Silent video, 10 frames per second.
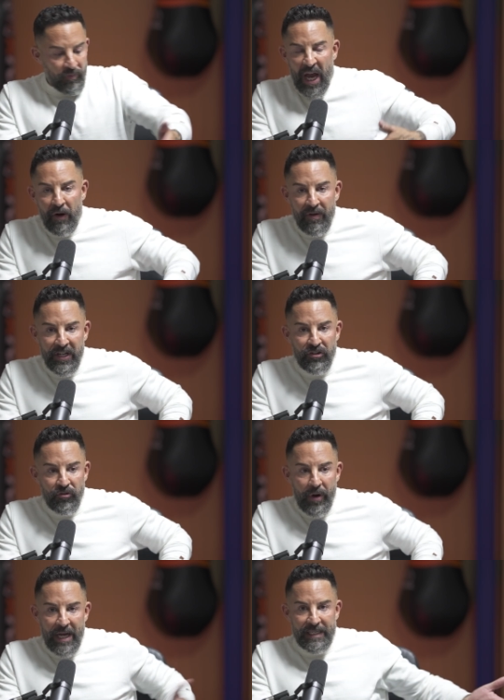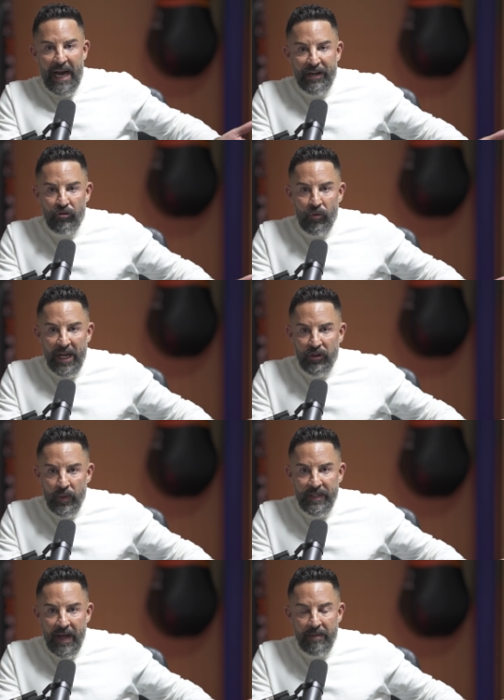I don't have any stress. I train
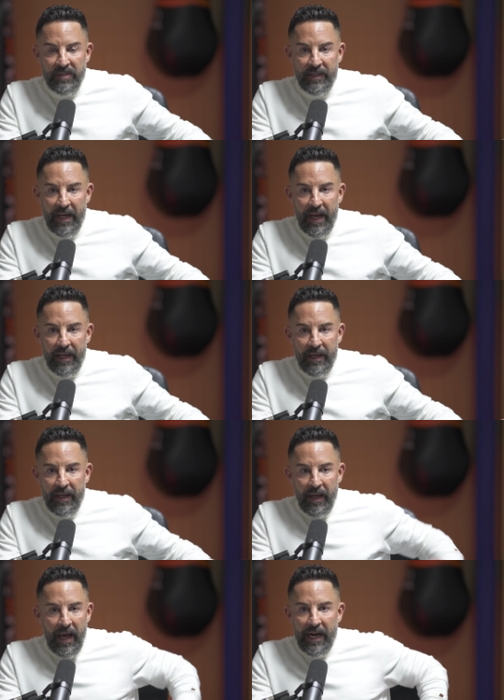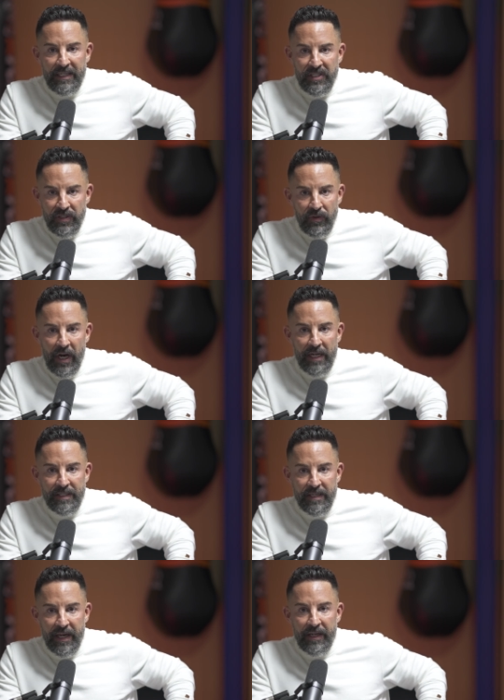3 times a day, and I still got
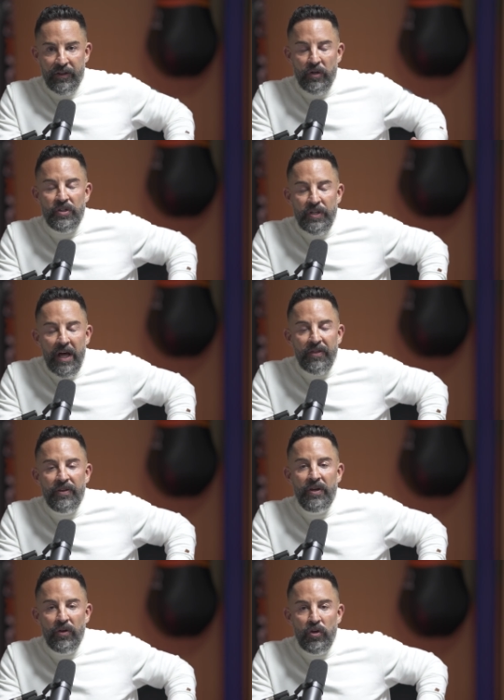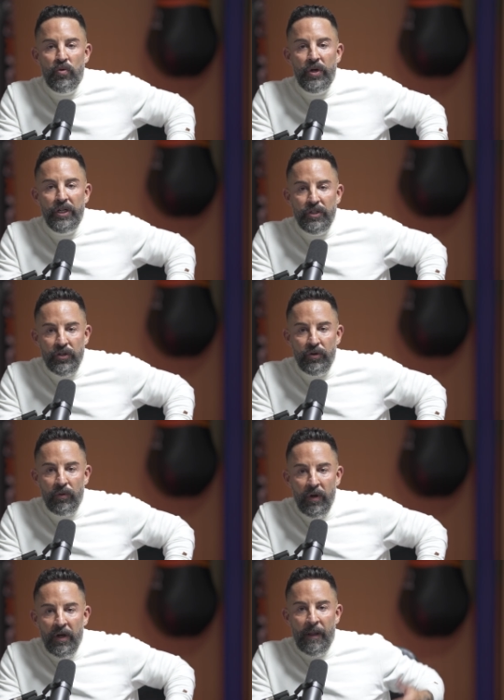sick. There's nothing you can
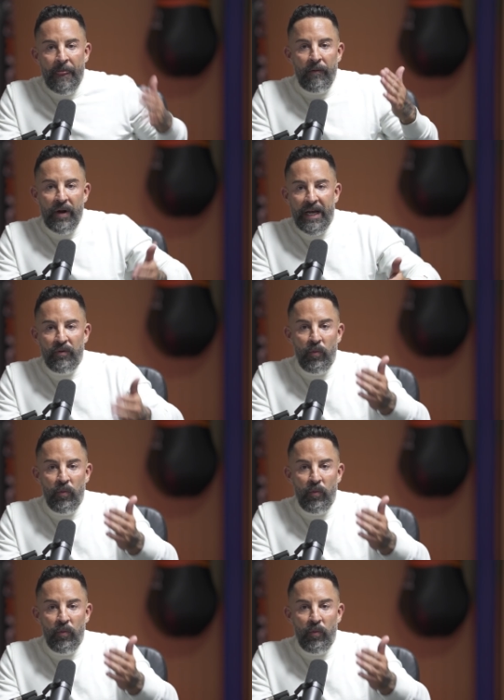do, right?